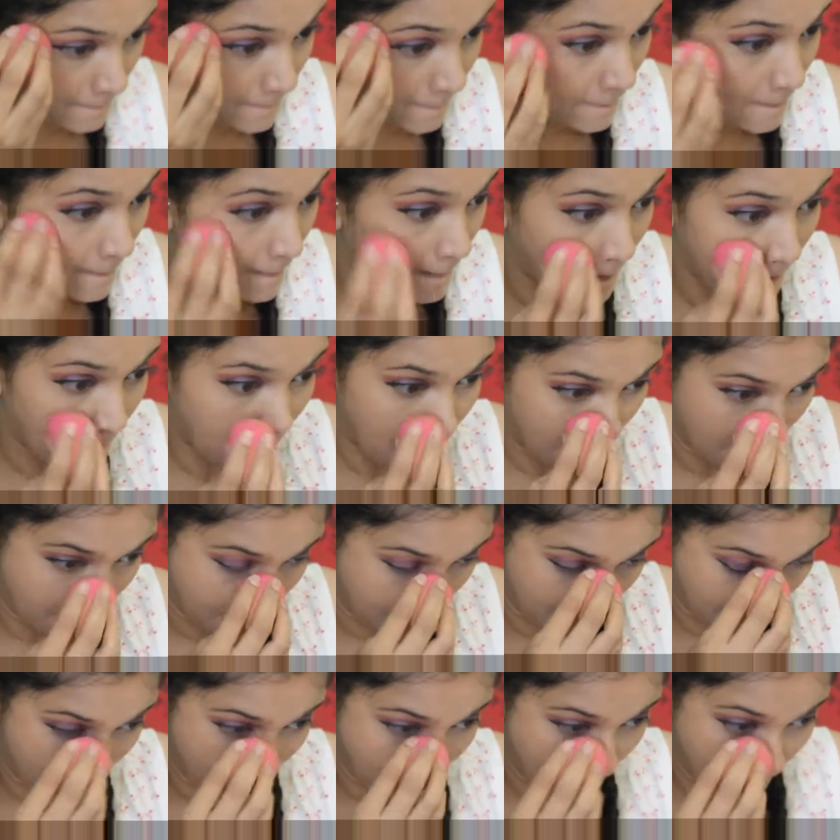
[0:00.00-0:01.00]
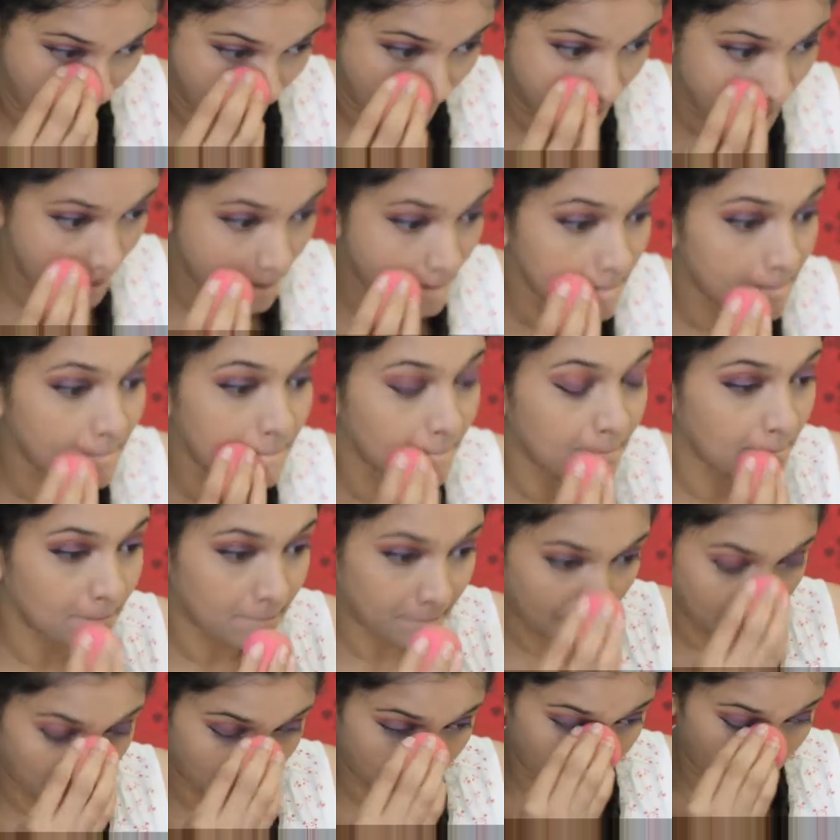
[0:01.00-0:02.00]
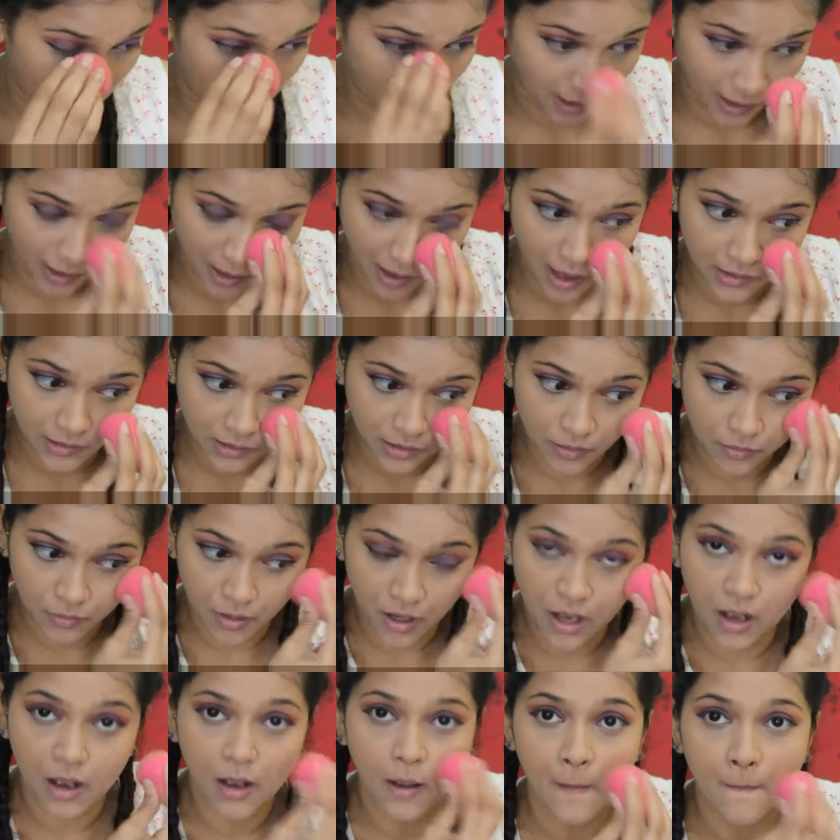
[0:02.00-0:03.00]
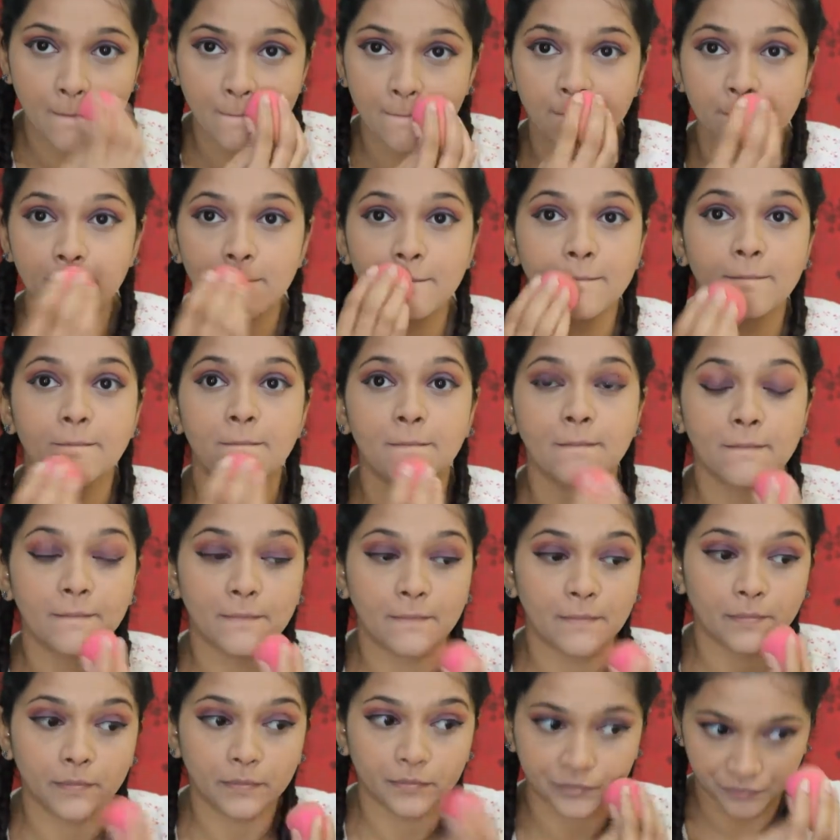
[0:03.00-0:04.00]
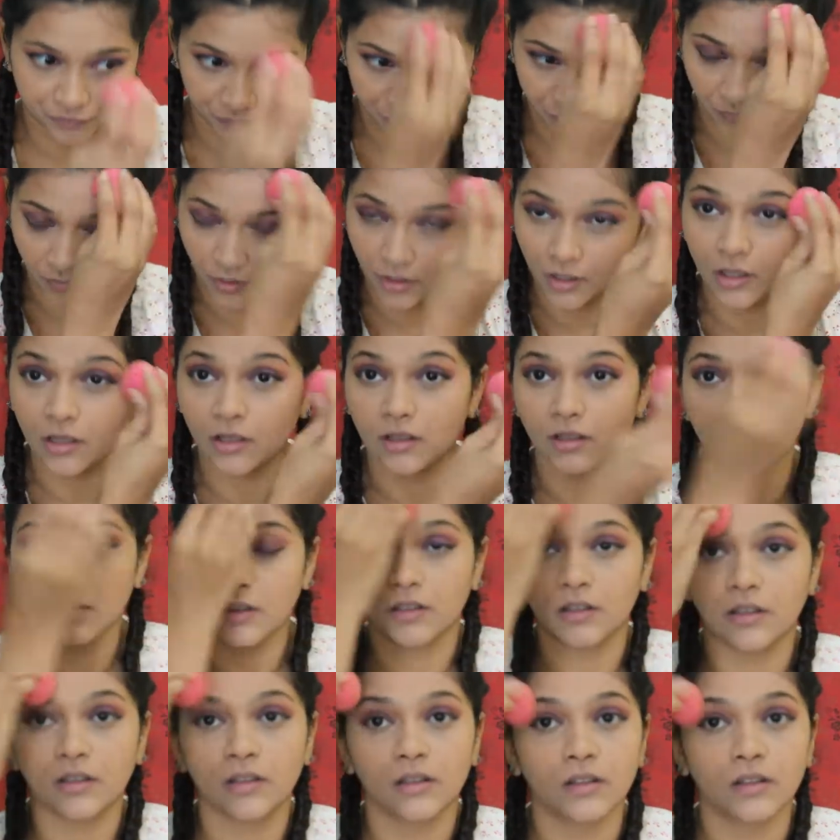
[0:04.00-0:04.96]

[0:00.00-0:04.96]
I really love that step. Now I'm making sure one more time